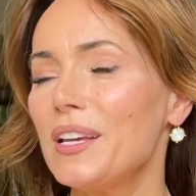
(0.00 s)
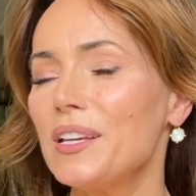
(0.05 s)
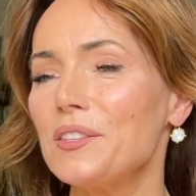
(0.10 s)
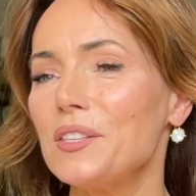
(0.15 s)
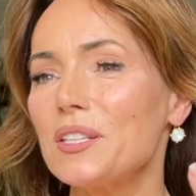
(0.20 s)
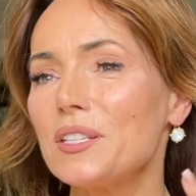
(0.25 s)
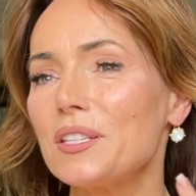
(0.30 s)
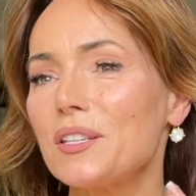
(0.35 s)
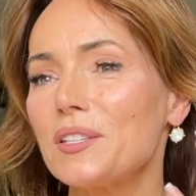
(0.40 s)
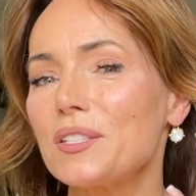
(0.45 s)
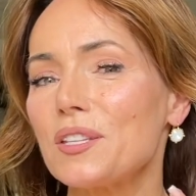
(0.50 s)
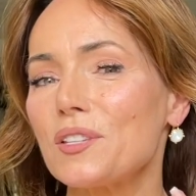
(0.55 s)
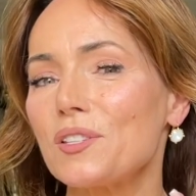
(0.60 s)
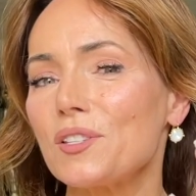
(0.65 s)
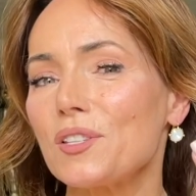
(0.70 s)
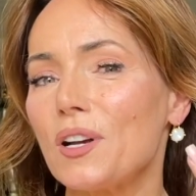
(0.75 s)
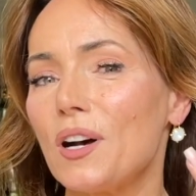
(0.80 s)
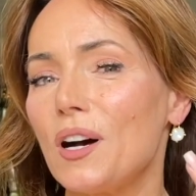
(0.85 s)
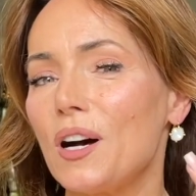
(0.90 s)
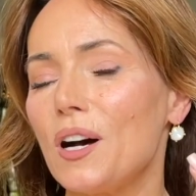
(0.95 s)
This is a
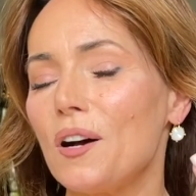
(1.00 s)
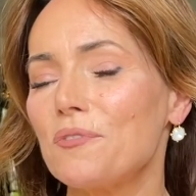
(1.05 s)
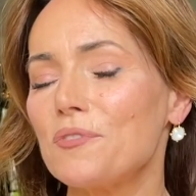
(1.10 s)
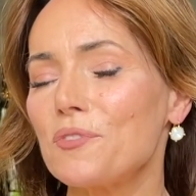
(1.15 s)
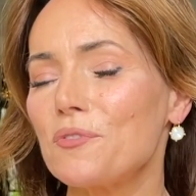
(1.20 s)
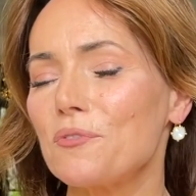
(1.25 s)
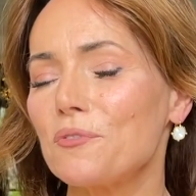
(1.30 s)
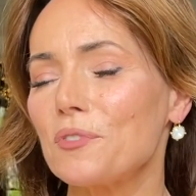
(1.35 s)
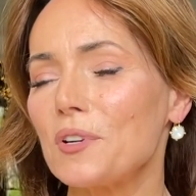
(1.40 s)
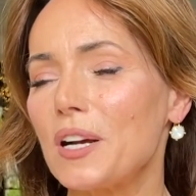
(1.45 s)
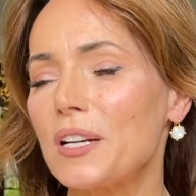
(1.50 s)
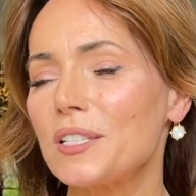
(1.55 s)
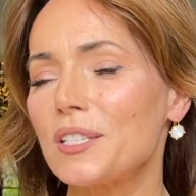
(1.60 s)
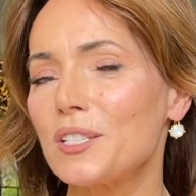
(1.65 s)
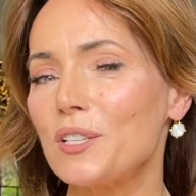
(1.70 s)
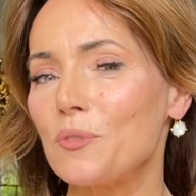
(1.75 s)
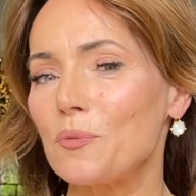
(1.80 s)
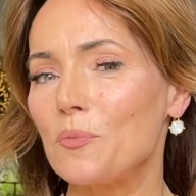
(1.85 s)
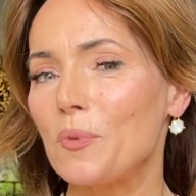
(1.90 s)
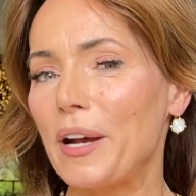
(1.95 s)
soft
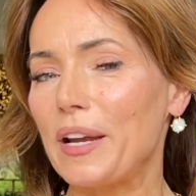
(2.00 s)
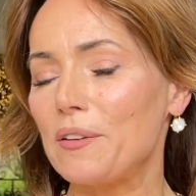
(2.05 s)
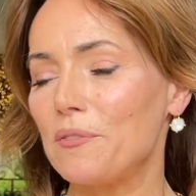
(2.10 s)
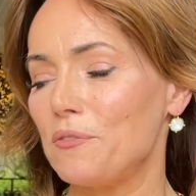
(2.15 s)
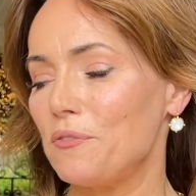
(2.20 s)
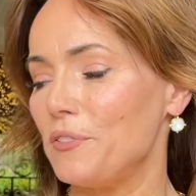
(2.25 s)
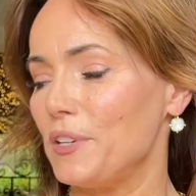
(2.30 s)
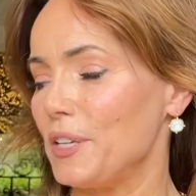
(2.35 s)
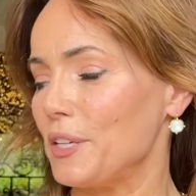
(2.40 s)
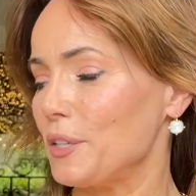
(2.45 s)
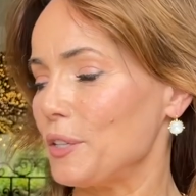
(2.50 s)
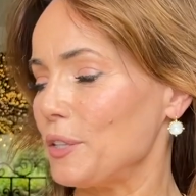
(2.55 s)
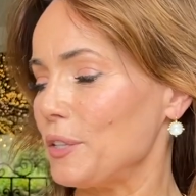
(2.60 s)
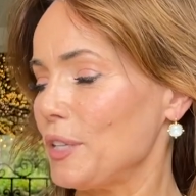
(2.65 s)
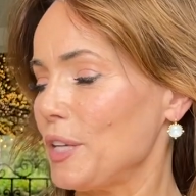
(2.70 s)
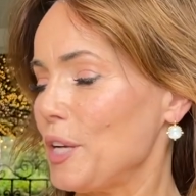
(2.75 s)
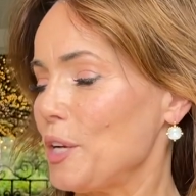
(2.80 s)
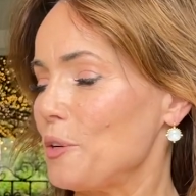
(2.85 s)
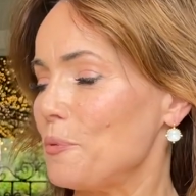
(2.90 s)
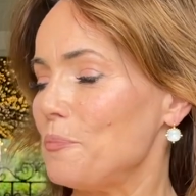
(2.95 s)
frosted white
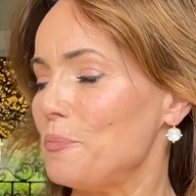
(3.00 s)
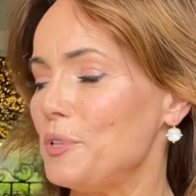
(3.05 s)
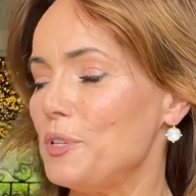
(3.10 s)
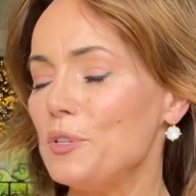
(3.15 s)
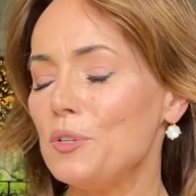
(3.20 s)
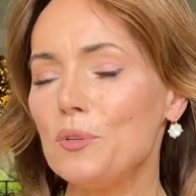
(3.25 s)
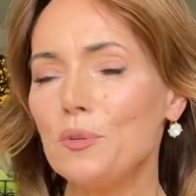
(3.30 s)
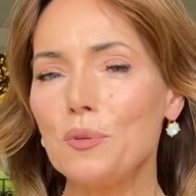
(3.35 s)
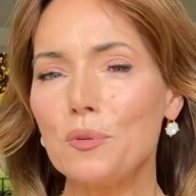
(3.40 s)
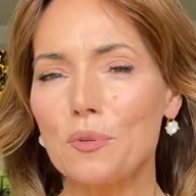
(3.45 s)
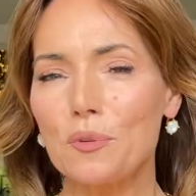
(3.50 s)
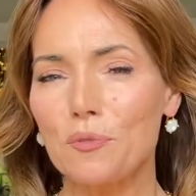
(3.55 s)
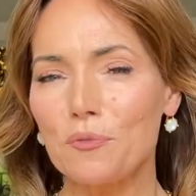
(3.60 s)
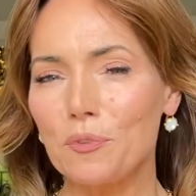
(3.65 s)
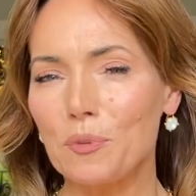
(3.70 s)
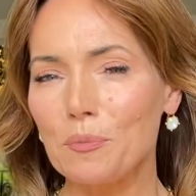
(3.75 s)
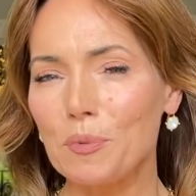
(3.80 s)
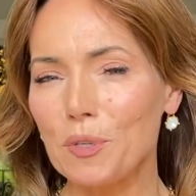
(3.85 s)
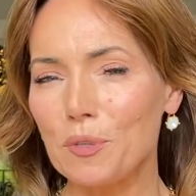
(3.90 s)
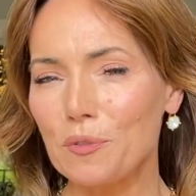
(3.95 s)
feel,
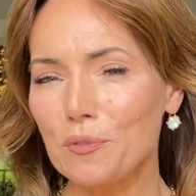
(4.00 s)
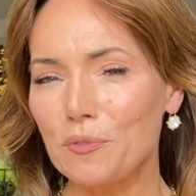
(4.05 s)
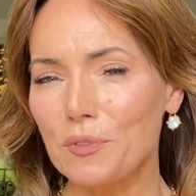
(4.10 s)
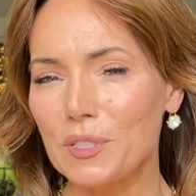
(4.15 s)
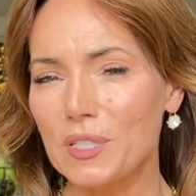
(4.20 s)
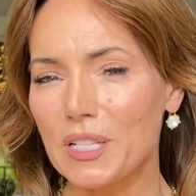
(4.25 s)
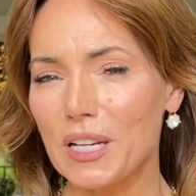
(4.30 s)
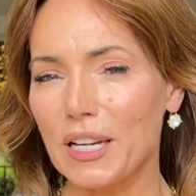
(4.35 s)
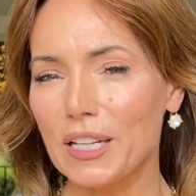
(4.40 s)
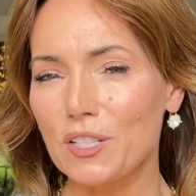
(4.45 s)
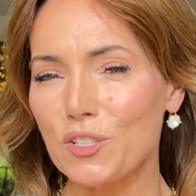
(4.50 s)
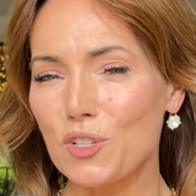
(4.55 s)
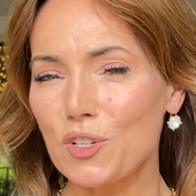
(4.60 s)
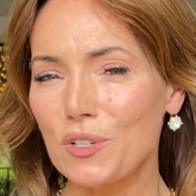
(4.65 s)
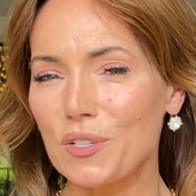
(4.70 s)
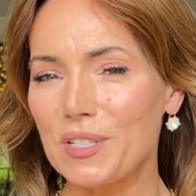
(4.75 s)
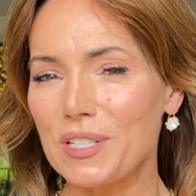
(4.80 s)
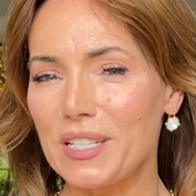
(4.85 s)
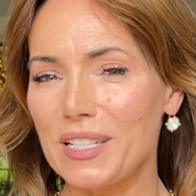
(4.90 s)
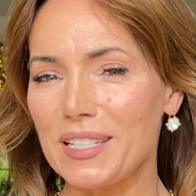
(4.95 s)
beautiful, beautiful texture
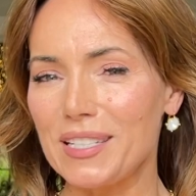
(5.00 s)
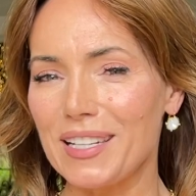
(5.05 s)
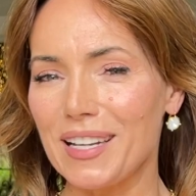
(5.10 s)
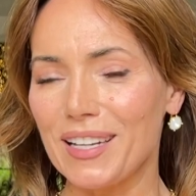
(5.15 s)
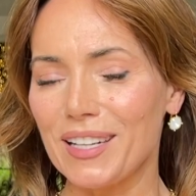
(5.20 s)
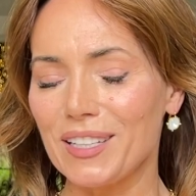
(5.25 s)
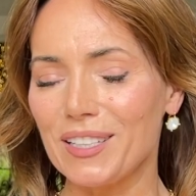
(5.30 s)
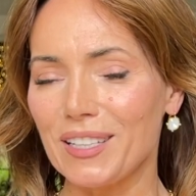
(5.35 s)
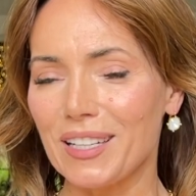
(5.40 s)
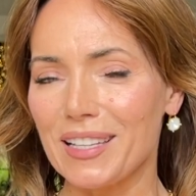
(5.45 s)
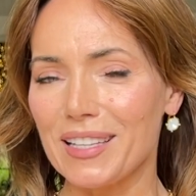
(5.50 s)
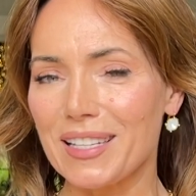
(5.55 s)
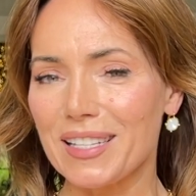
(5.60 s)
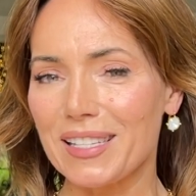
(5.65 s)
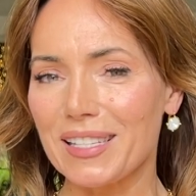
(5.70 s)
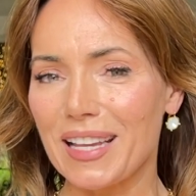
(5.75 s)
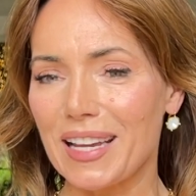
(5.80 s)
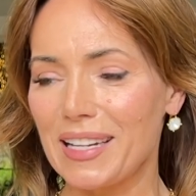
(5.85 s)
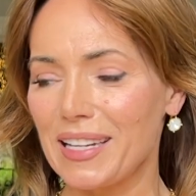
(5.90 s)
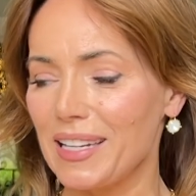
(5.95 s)
and detail on the
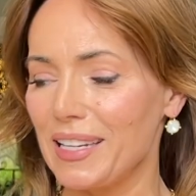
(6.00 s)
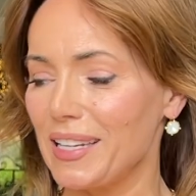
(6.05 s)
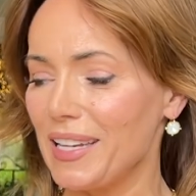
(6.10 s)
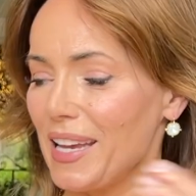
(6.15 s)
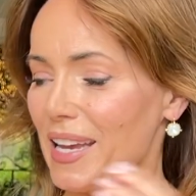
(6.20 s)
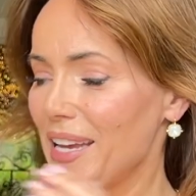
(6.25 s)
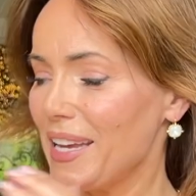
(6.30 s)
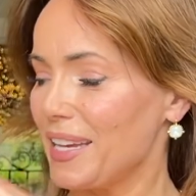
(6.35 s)
setting.